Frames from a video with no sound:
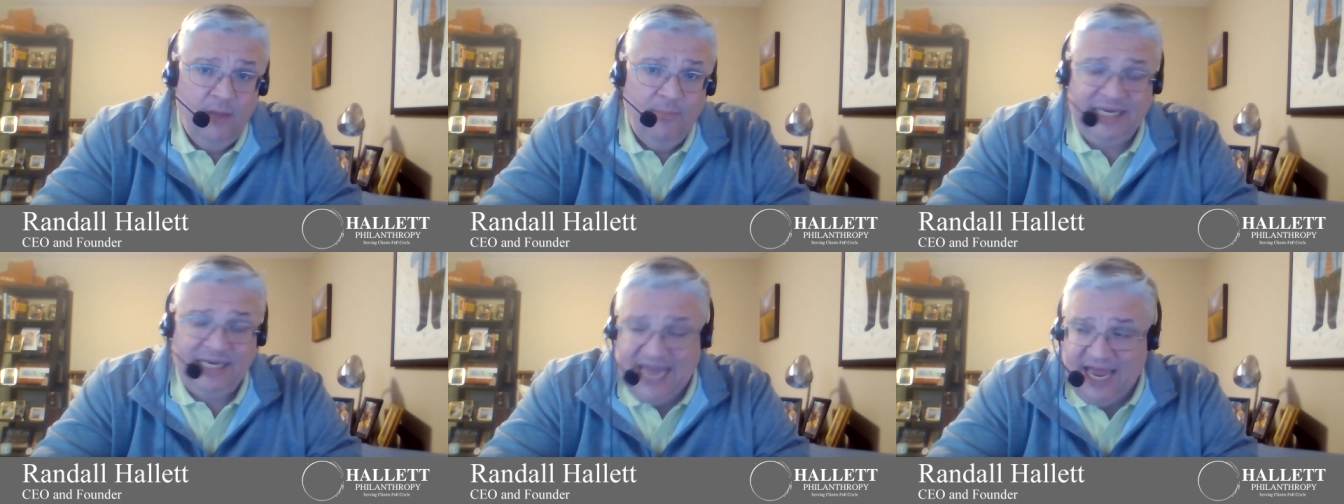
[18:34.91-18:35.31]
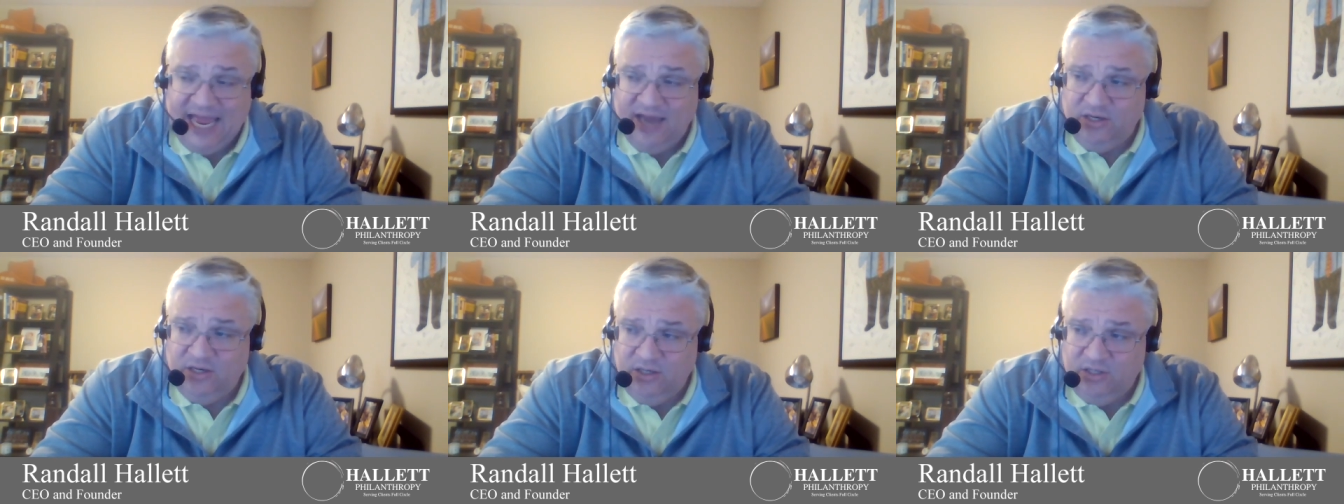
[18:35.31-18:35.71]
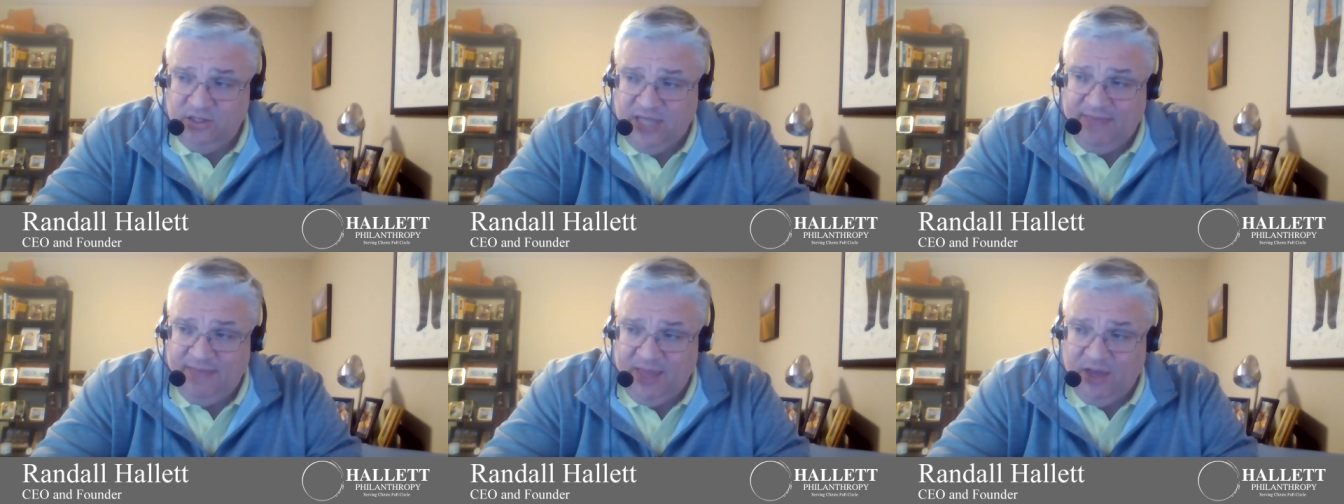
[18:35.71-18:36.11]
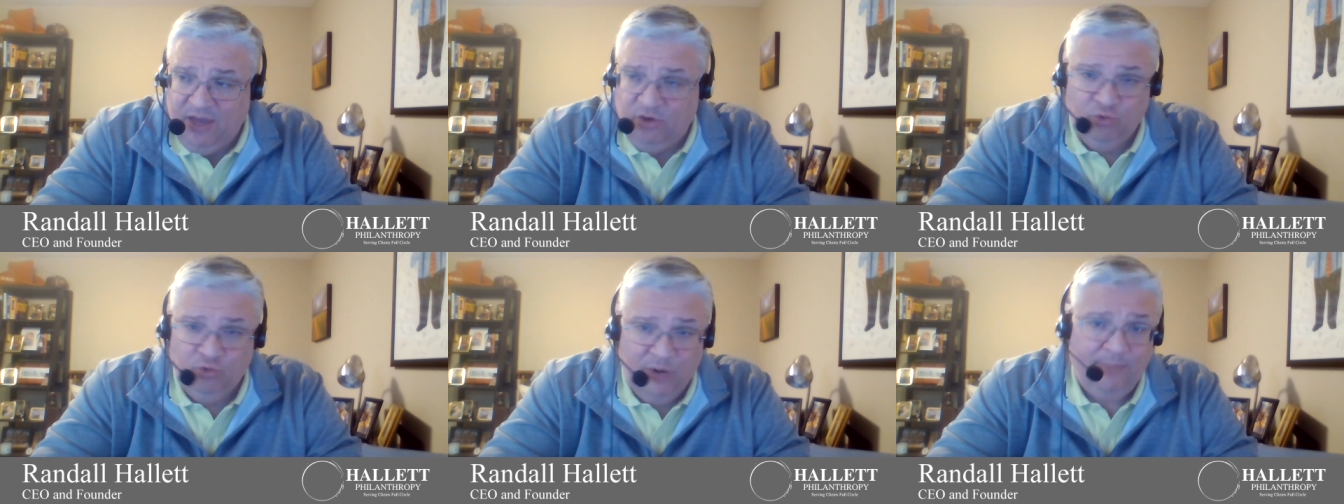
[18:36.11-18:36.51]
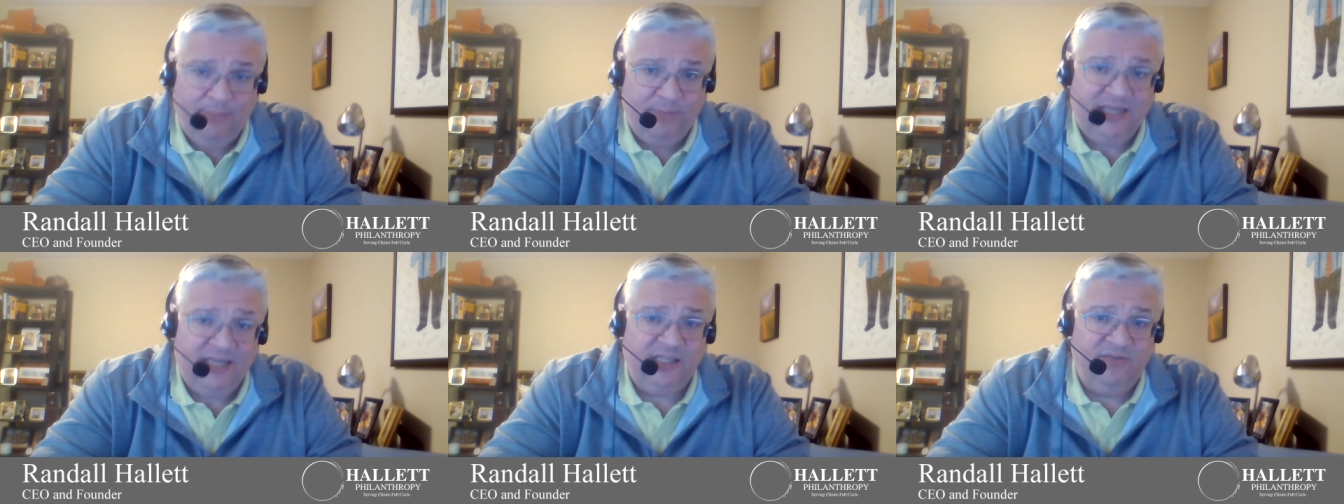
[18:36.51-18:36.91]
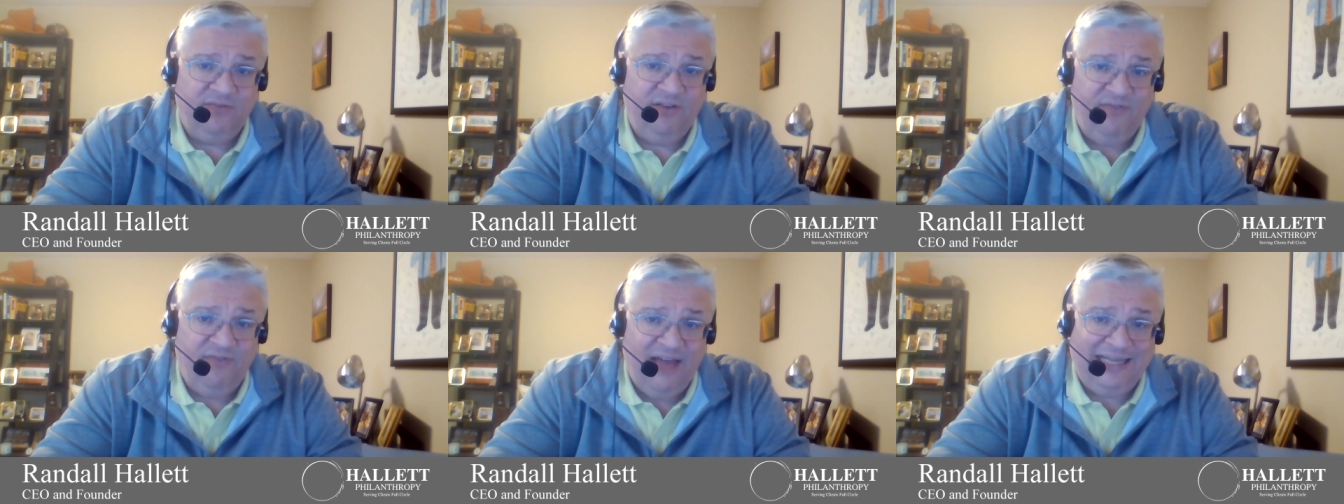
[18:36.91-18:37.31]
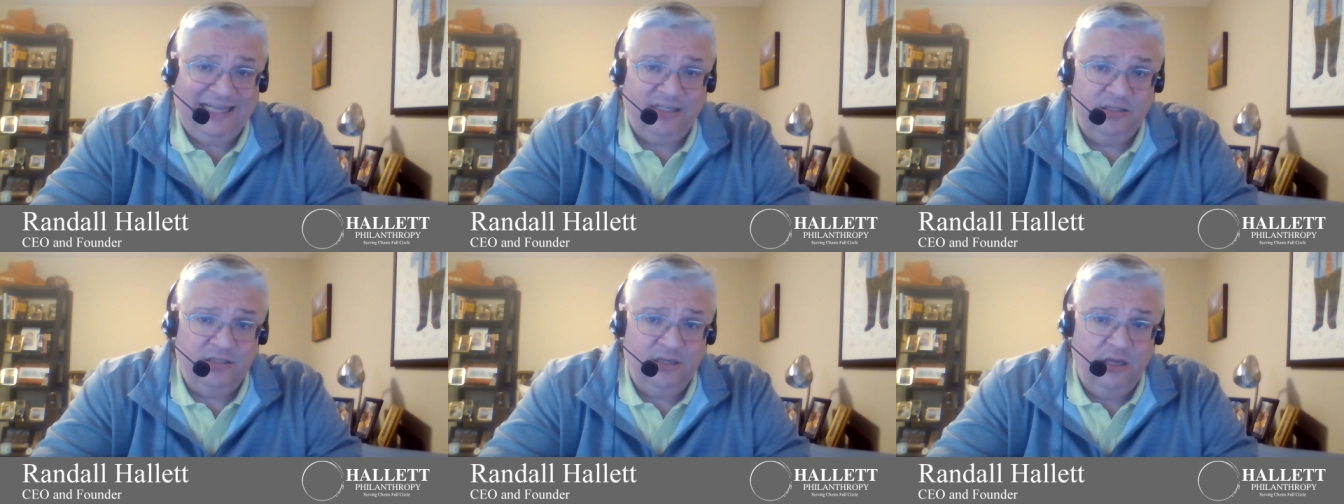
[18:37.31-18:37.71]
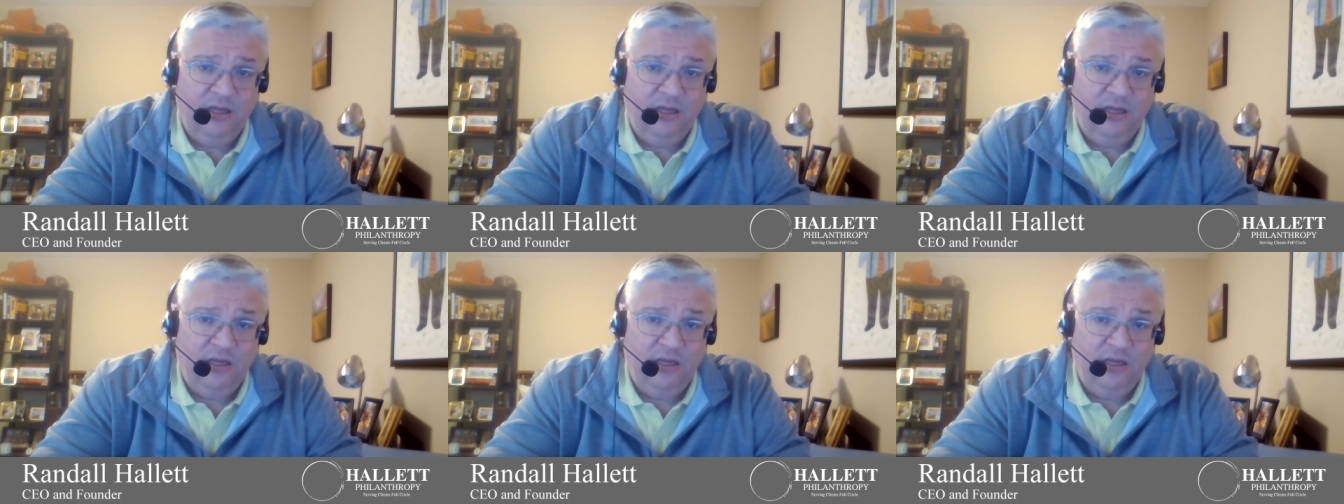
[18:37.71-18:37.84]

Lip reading: My dad gave me a great piece of advice.